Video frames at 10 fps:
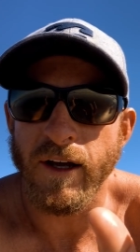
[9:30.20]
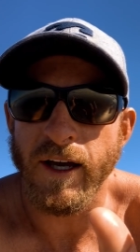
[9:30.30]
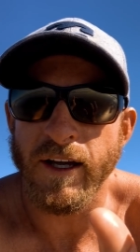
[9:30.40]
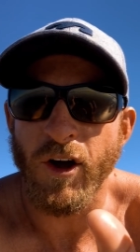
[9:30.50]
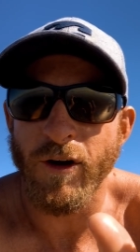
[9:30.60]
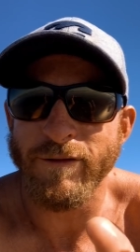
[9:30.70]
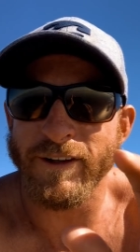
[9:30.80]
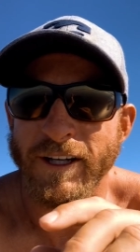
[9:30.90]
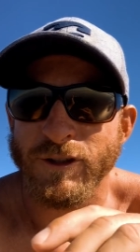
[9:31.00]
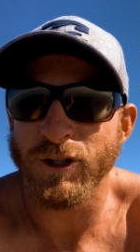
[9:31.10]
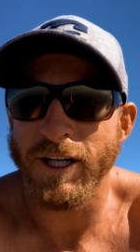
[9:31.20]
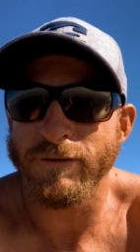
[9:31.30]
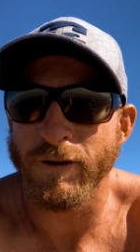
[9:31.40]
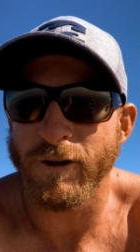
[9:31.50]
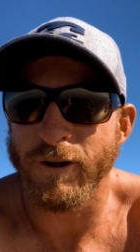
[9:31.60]
and hopefully it'll
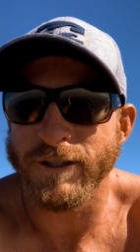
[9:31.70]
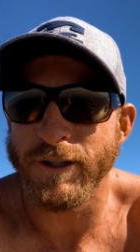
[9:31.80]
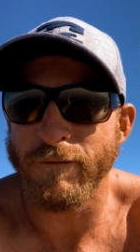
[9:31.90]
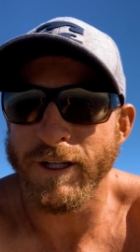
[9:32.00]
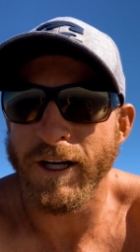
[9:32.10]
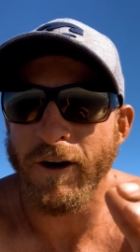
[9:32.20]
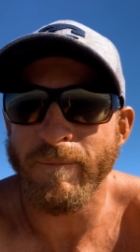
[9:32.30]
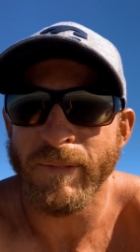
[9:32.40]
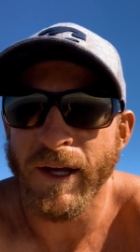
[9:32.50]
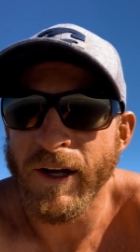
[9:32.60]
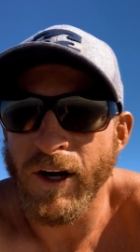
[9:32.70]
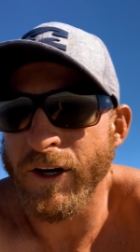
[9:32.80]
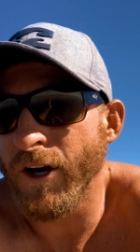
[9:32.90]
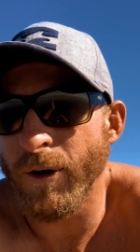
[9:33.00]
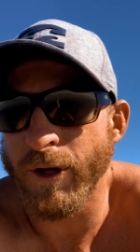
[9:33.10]
transfer across in the video.
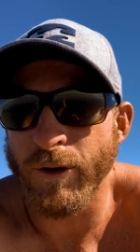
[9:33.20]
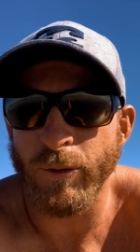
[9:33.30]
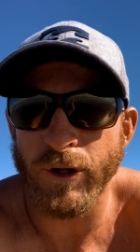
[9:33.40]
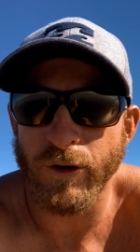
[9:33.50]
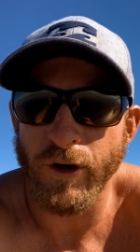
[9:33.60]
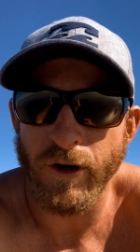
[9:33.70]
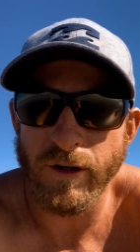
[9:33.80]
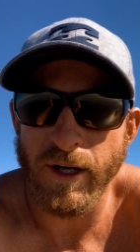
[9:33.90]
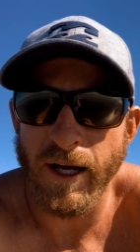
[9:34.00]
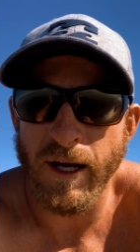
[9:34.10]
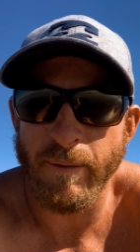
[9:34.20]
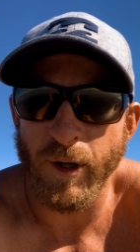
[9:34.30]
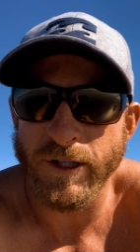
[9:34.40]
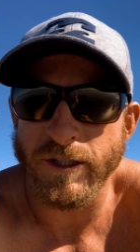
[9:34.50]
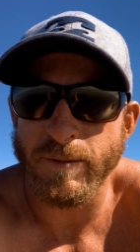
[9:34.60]
I don't know whether it will or not. Uh, it
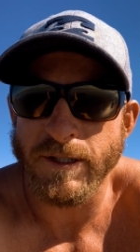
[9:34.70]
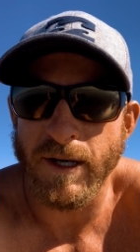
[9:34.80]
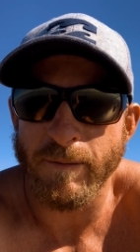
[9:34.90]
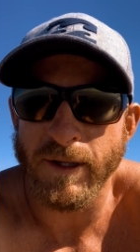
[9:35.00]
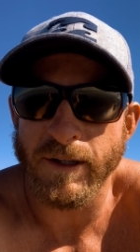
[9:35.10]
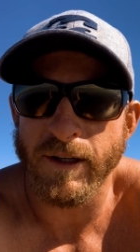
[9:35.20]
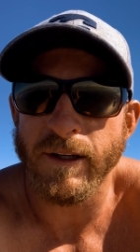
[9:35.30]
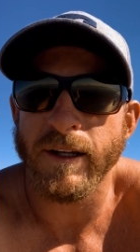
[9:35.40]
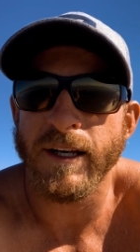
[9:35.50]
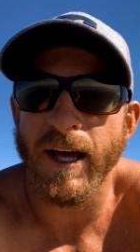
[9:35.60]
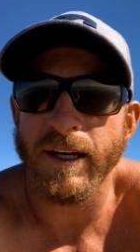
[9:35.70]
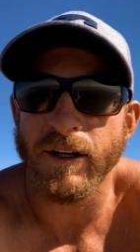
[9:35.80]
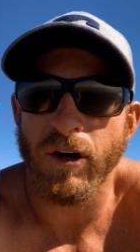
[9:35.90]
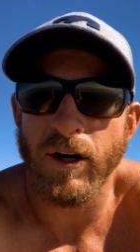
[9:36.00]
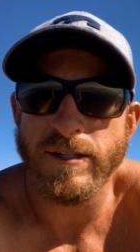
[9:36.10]
might just be something that the
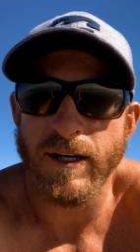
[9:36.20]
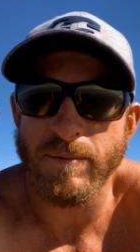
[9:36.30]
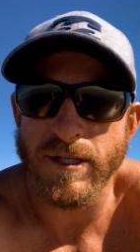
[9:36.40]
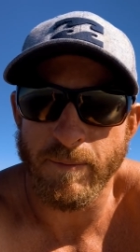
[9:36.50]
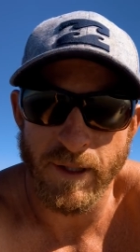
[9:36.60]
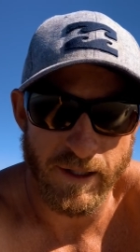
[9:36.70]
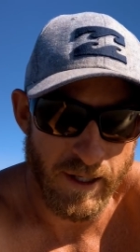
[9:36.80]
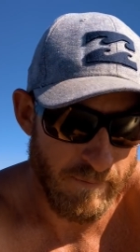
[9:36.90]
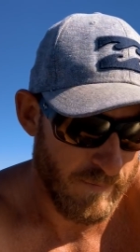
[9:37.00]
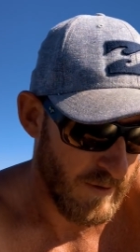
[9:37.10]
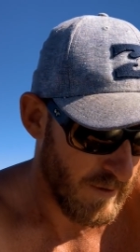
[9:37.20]
naked eye seems to pick up.